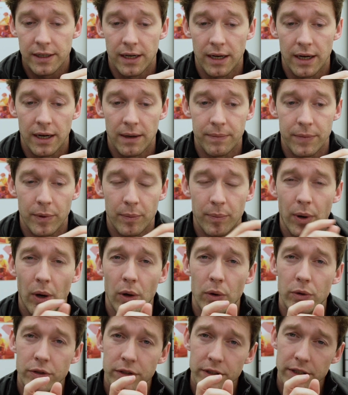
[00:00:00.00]
Um, the
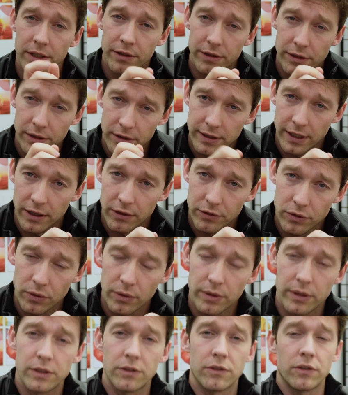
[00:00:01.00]
posterior
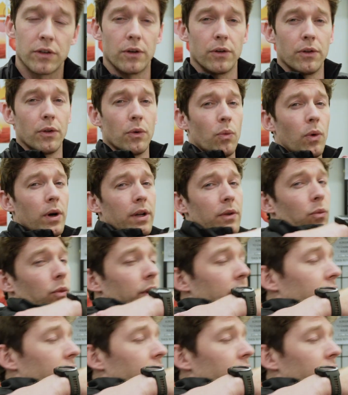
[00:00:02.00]
deltoid, so the one